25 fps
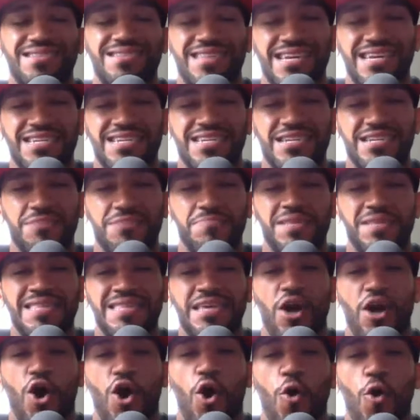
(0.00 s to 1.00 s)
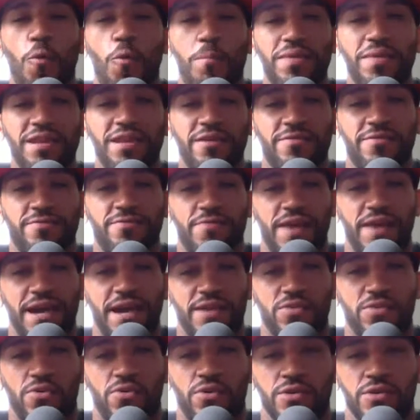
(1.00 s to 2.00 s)
they should have been the opening
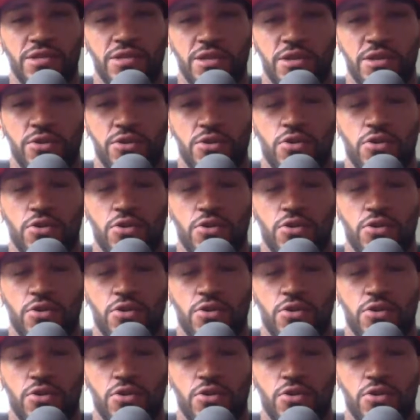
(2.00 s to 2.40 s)
fight on